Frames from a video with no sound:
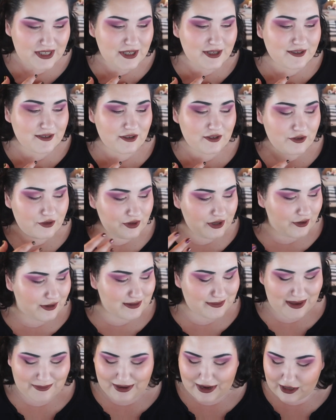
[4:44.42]
so who knows,
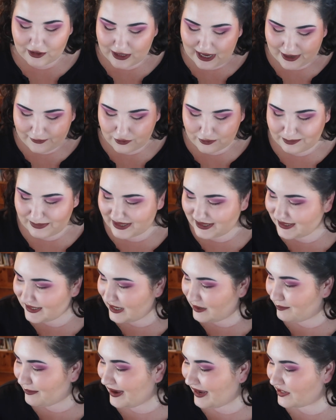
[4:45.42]
maybe I'll, I will mix
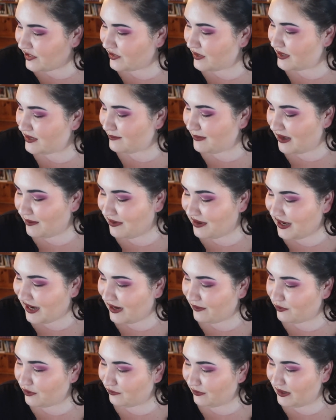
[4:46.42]
and match this. Maybe I
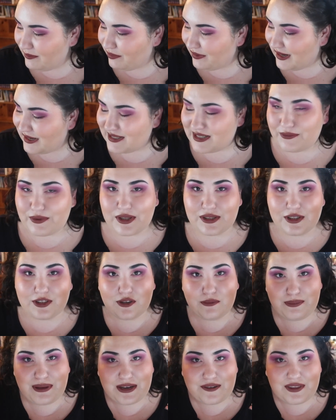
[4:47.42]
will repress it with a
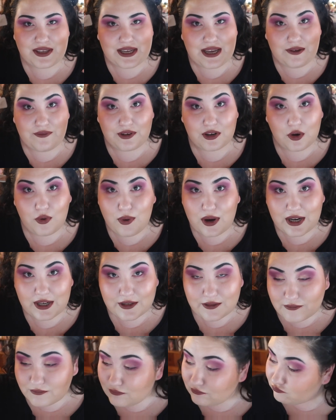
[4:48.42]
little bit of the Kevyn
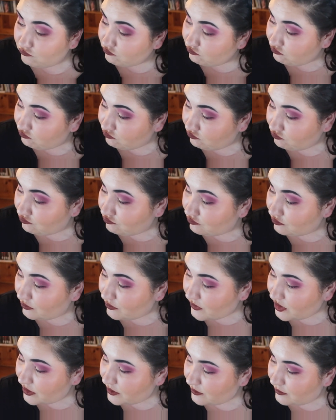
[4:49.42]
Aucoin.
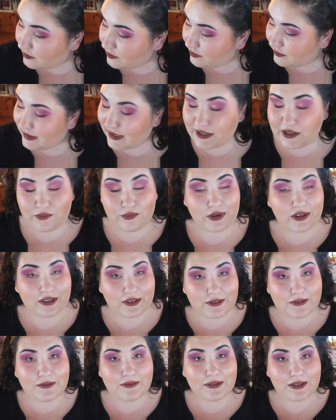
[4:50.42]
That could
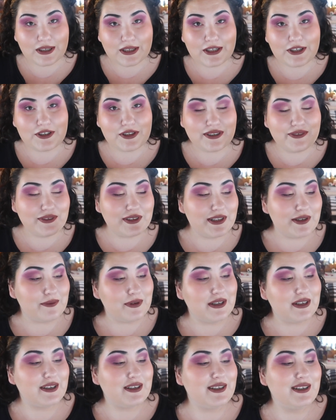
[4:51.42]
work. That could actually really
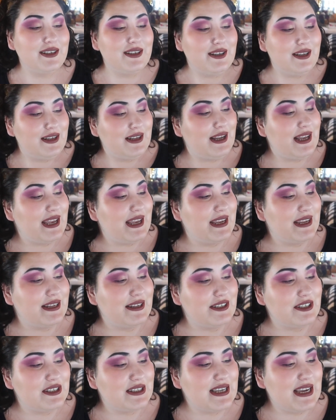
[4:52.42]
work.
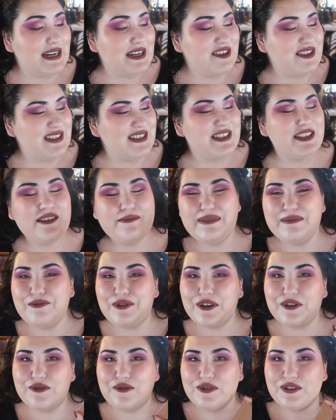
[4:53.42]
And just get it just a little bit
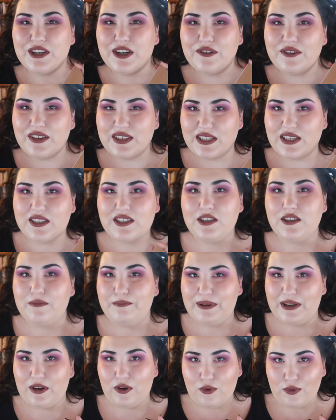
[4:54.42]
more cool tone because it does look a
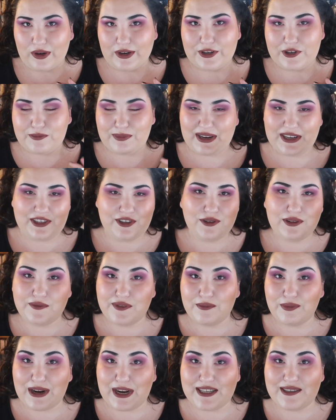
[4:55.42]
bit orange. But I do love
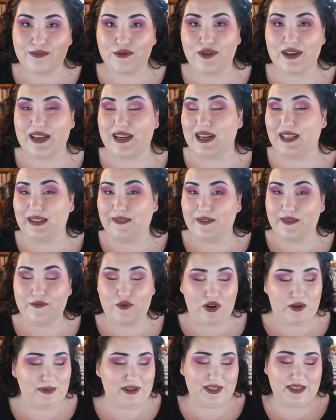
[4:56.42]
the price point and I love the
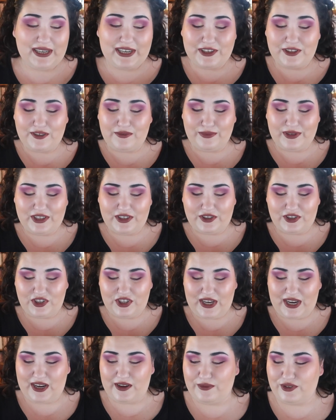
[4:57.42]
formula. I just wish the
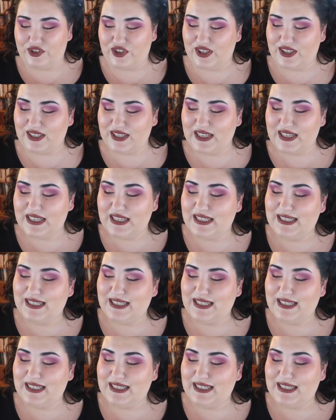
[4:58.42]
shade was just